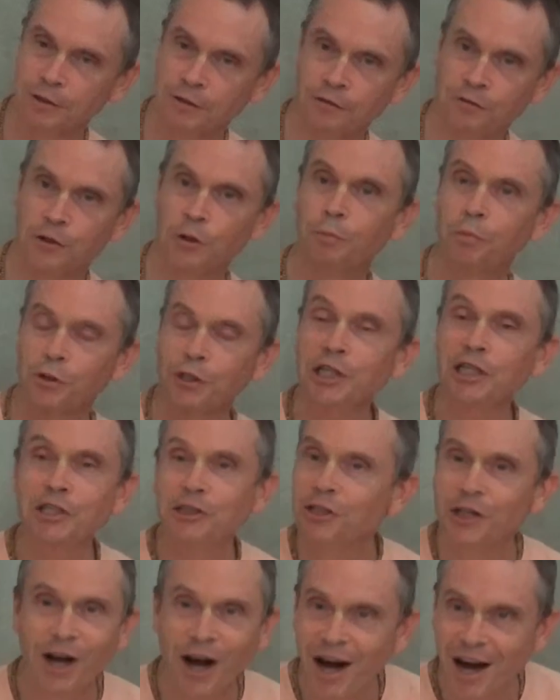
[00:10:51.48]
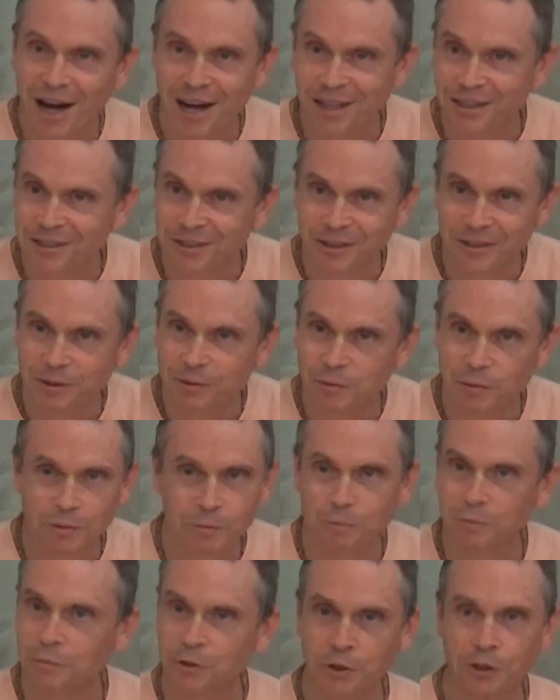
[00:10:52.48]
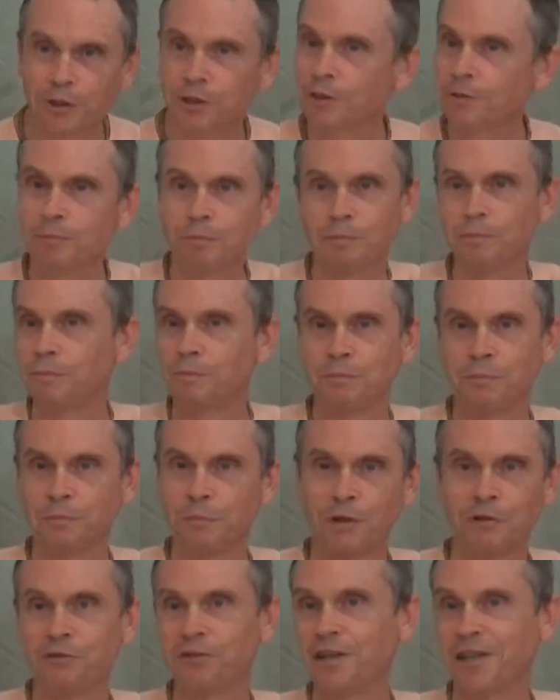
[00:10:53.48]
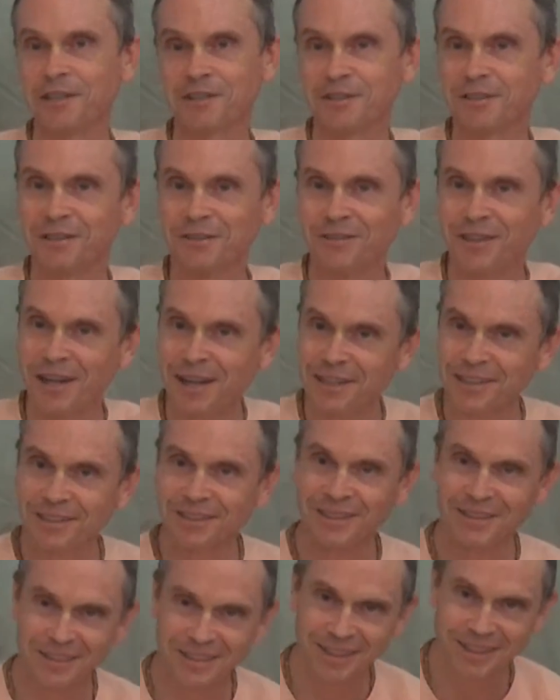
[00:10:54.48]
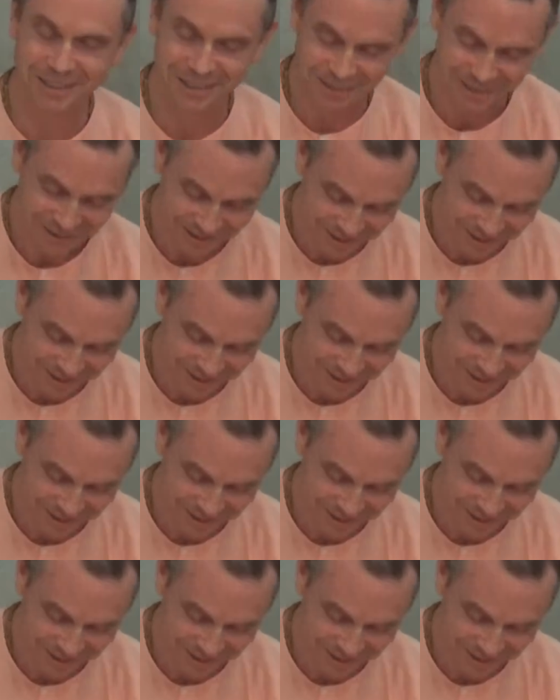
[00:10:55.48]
If you please God, you're perfect, right? Isn't it?